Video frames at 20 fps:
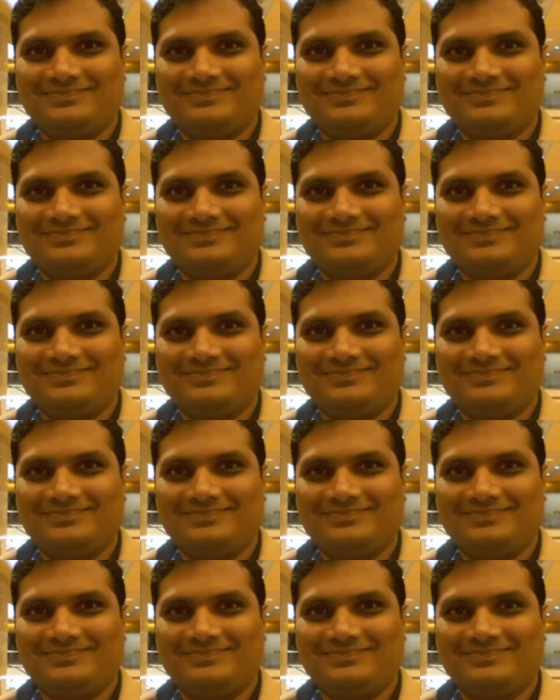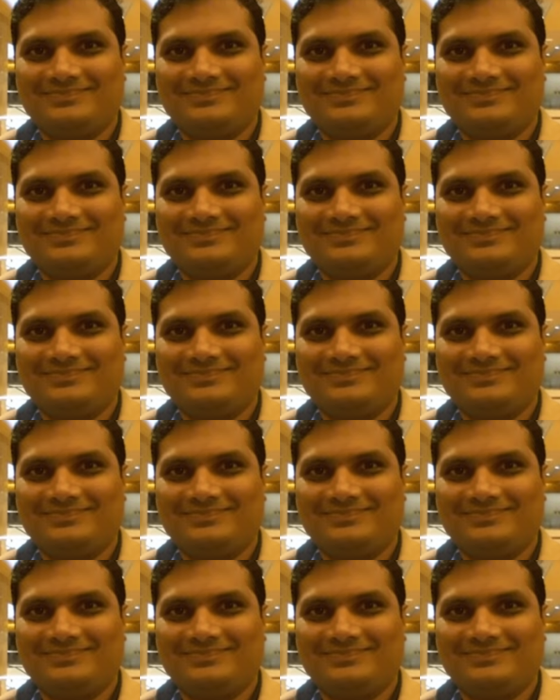
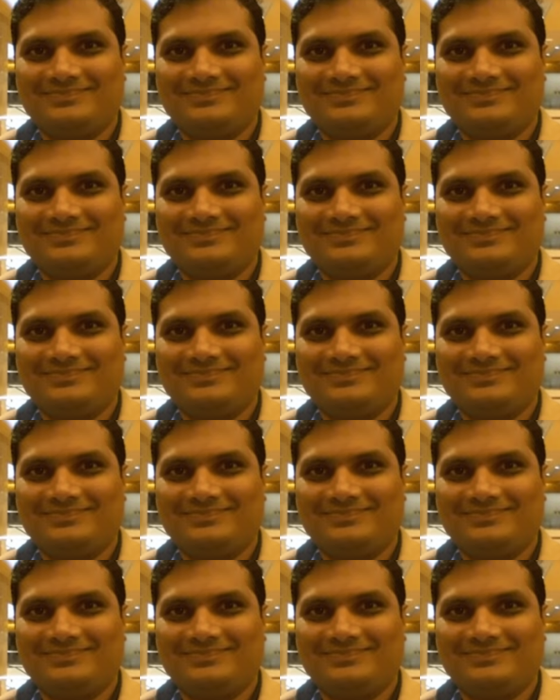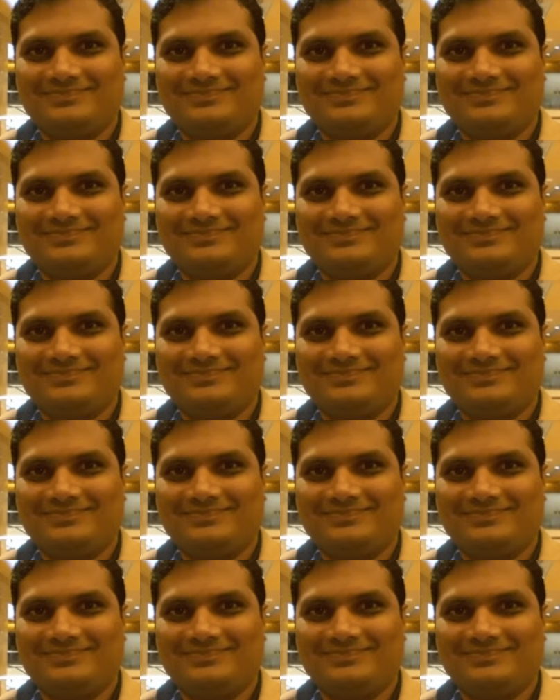
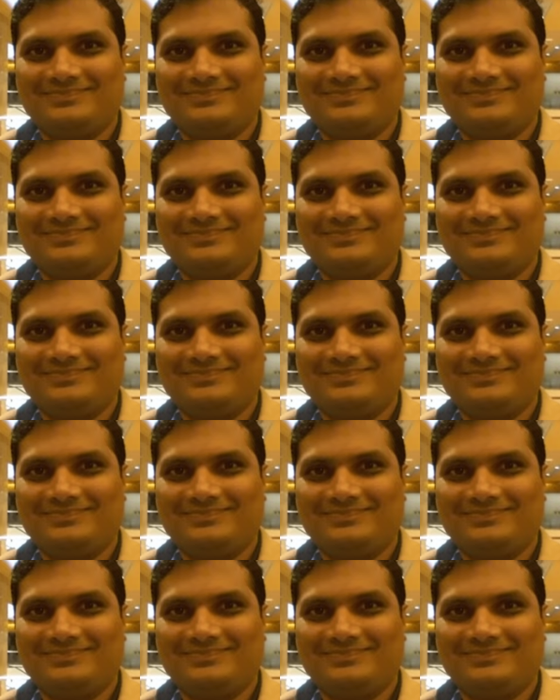(no lip movement)